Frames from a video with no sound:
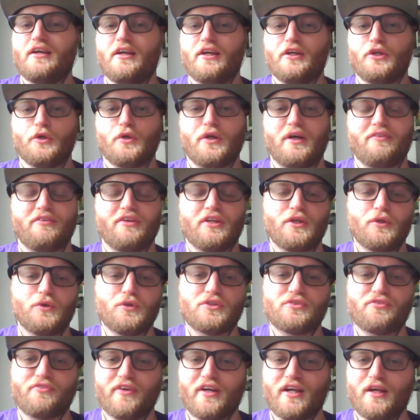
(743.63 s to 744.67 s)
you have a
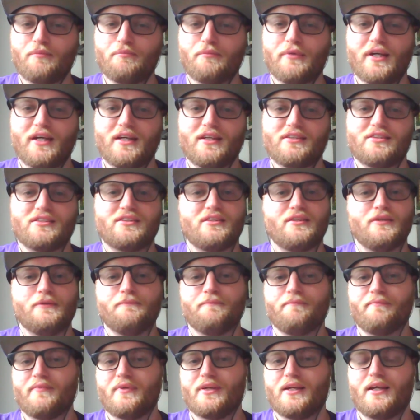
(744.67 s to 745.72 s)
huge fan base,
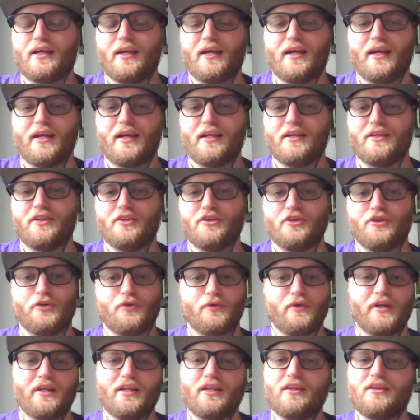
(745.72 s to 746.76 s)
and
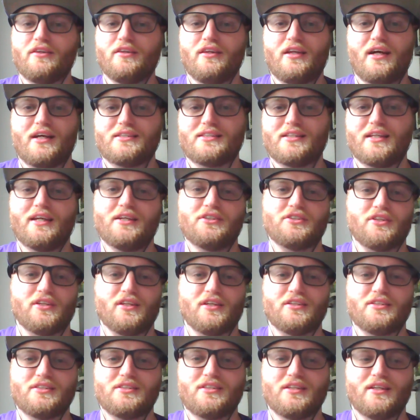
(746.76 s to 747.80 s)
you're in Los
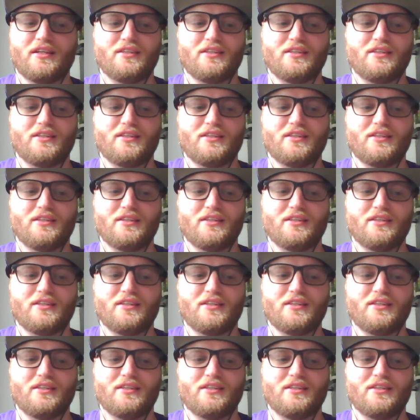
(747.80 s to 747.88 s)
Angeles.